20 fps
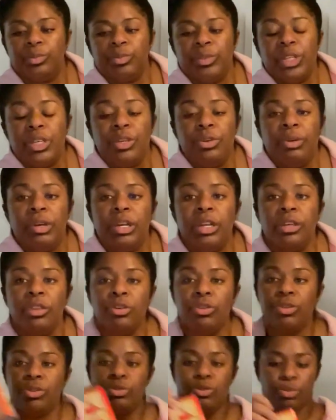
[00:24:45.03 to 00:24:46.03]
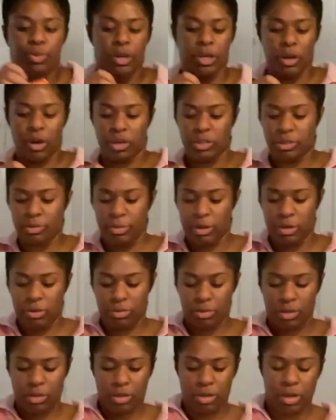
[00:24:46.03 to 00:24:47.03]
And you can either use sweet or
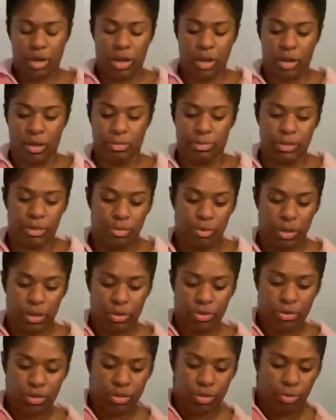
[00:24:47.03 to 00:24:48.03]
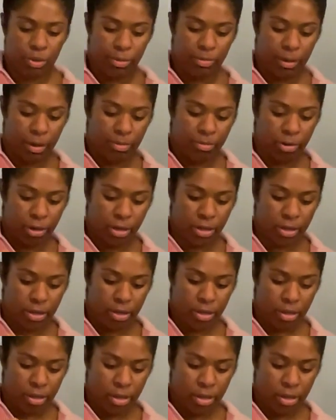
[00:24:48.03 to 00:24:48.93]
smoked, so we're using sweet paprika,